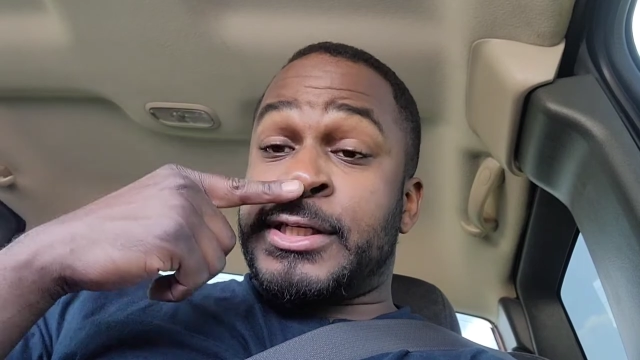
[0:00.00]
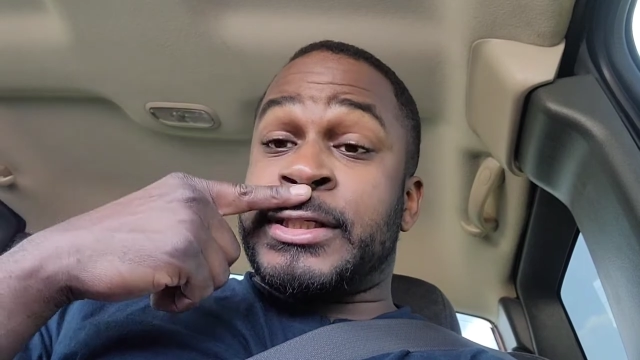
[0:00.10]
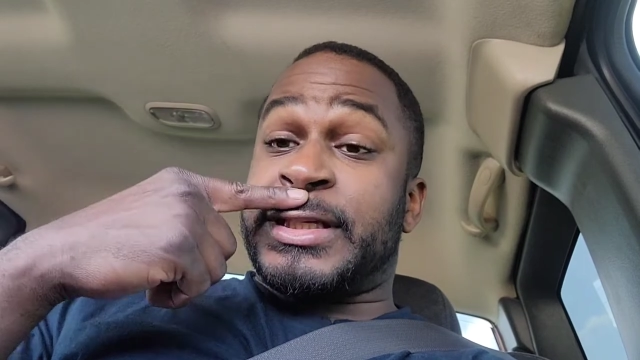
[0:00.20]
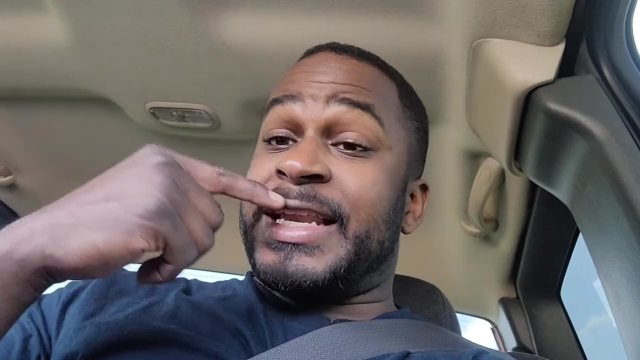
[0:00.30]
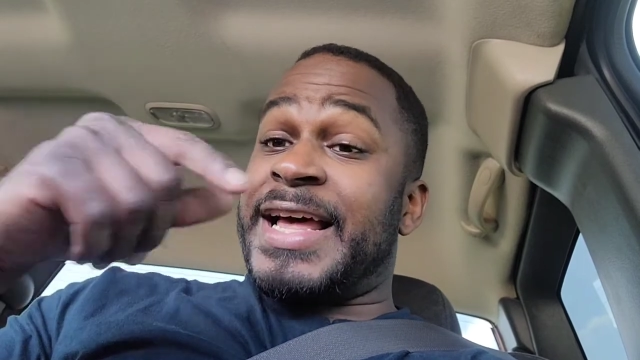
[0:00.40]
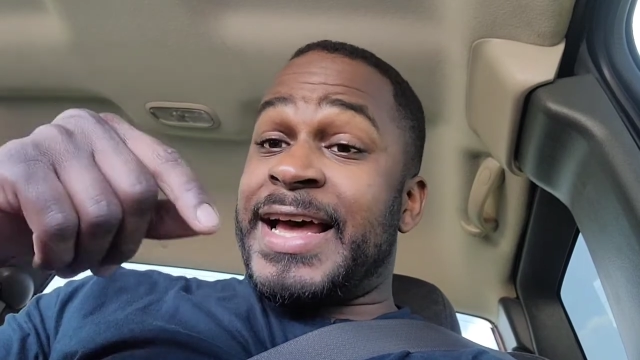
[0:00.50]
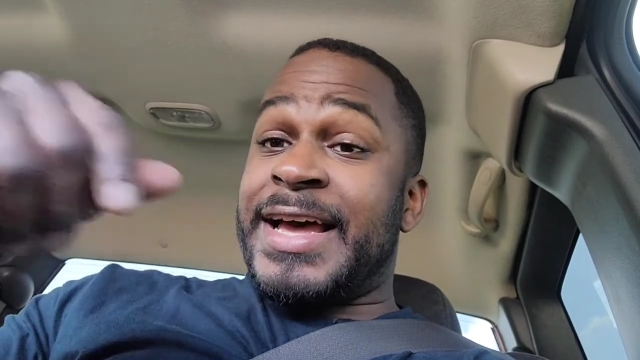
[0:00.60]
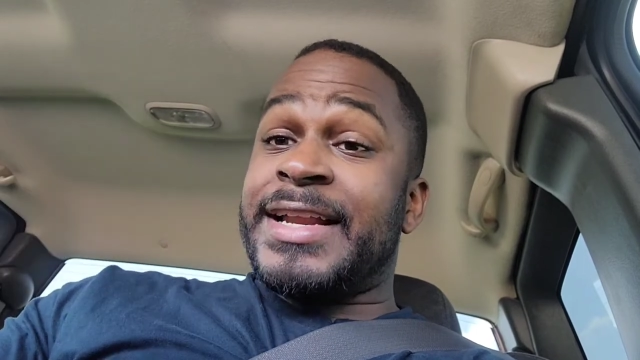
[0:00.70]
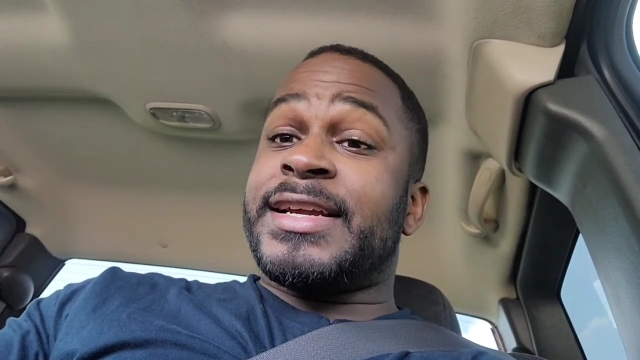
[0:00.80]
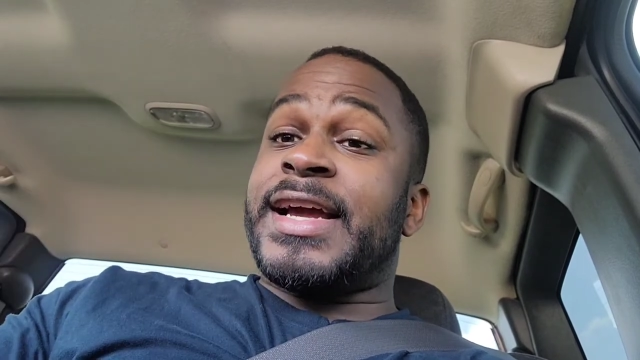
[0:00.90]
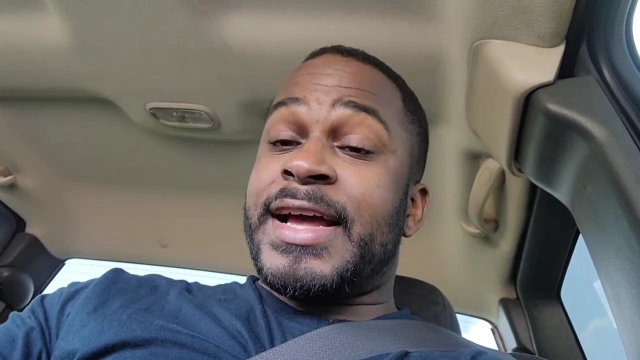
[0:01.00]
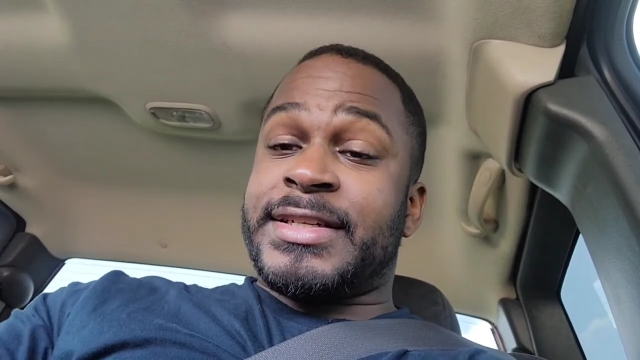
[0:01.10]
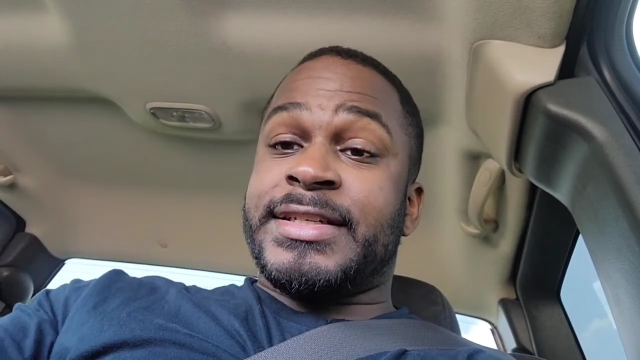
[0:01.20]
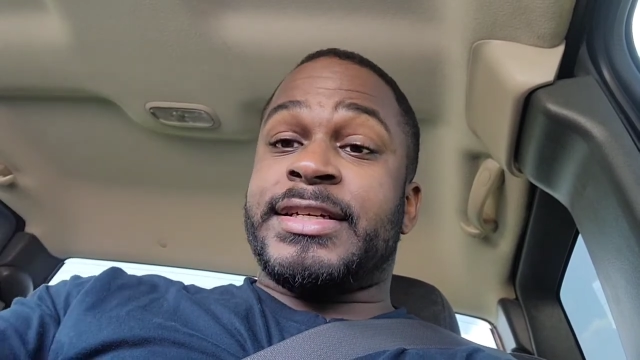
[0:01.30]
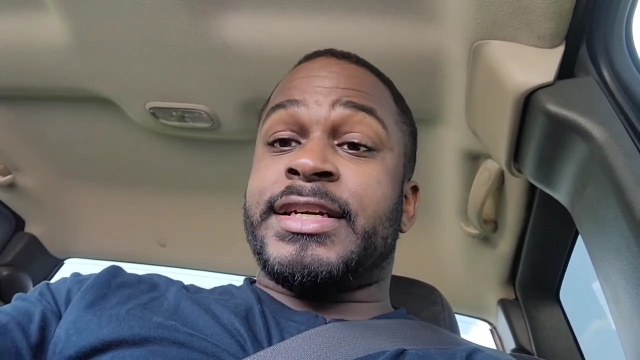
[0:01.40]
there's a lot of
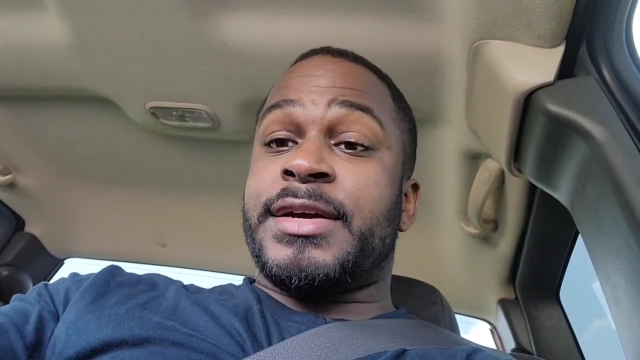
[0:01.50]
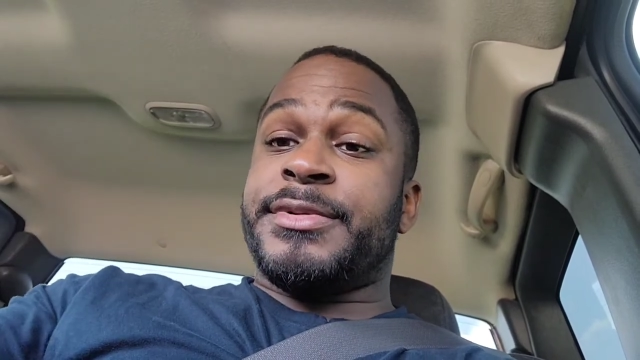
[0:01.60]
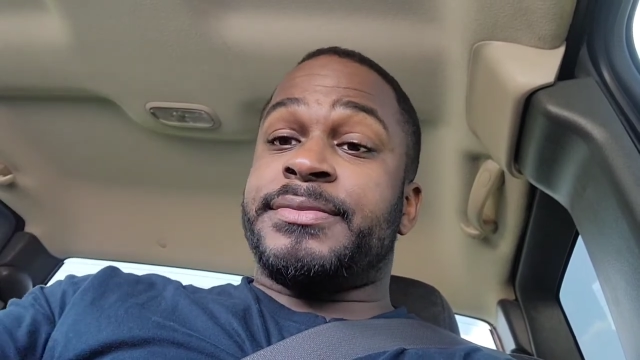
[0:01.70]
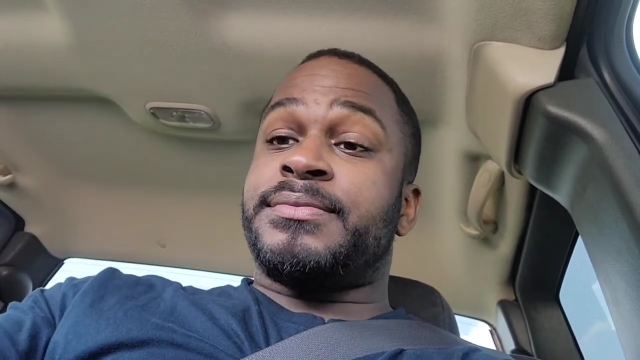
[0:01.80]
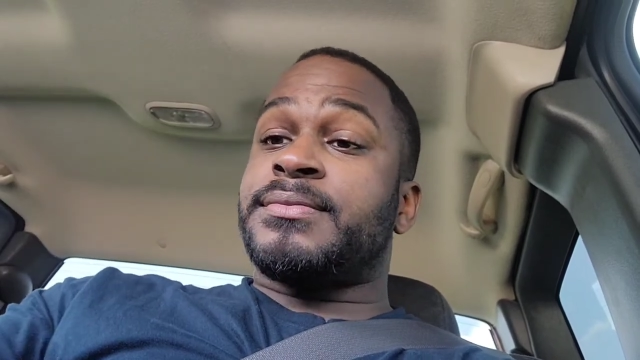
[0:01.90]
content coming.